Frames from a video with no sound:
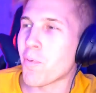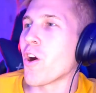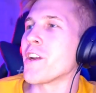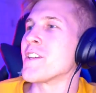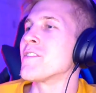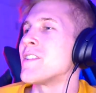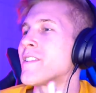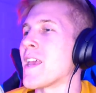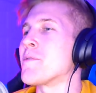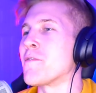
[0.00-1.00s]
part is this
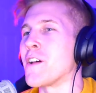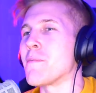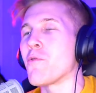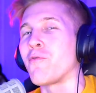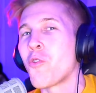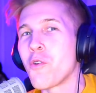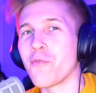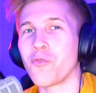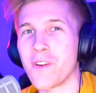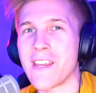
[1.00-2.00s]
game is available for
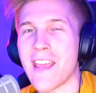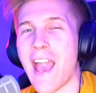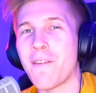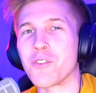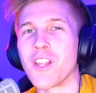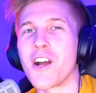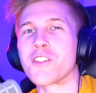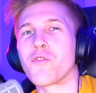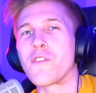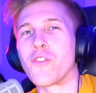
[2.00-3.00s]
free after
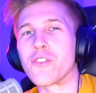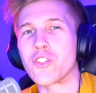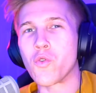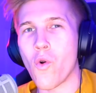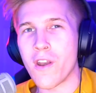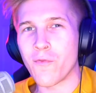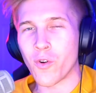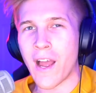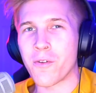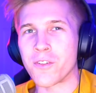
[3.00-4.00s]
launch for the first
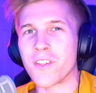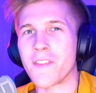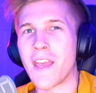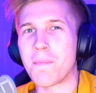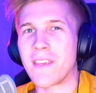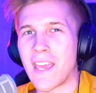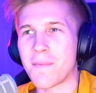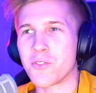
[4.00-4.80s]
24 hours on the Epic Game